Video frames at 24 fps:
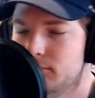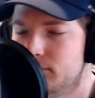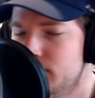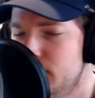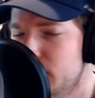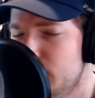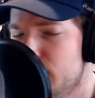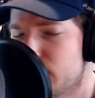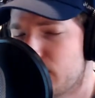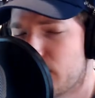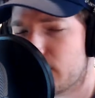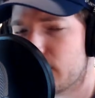
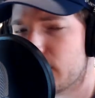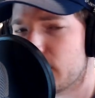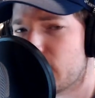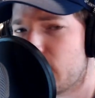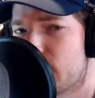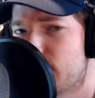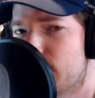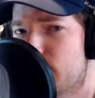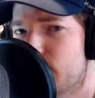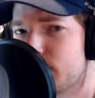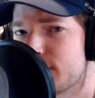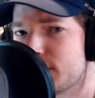they're going to
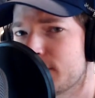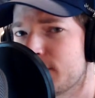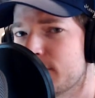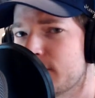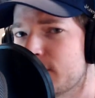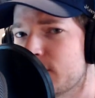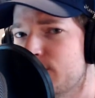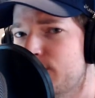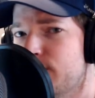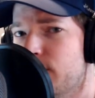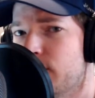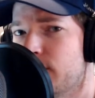come in with some
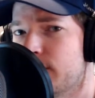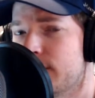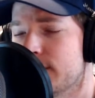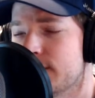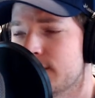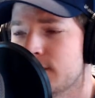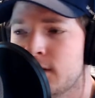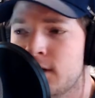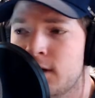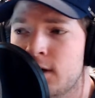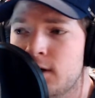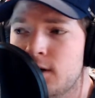
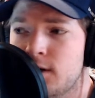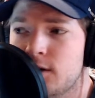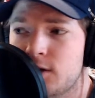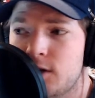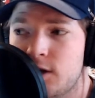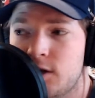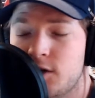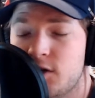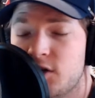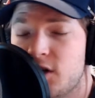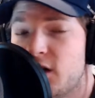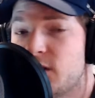experience.
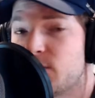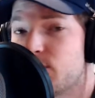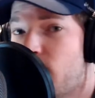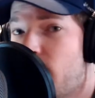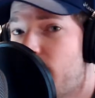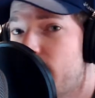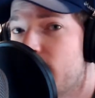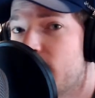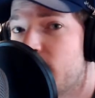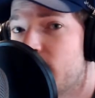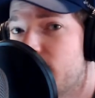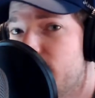DJ's
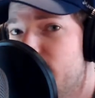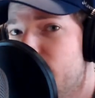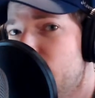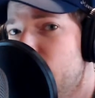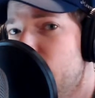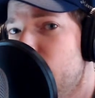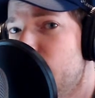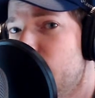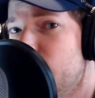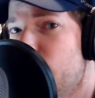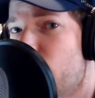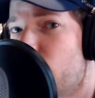probably going to feel a
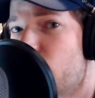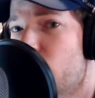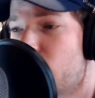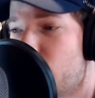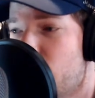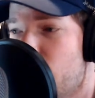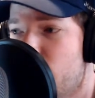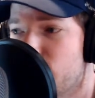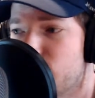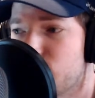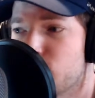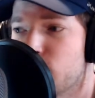little bit more
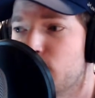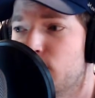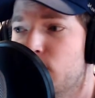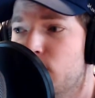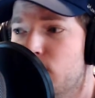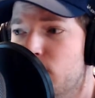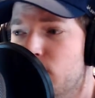comfortable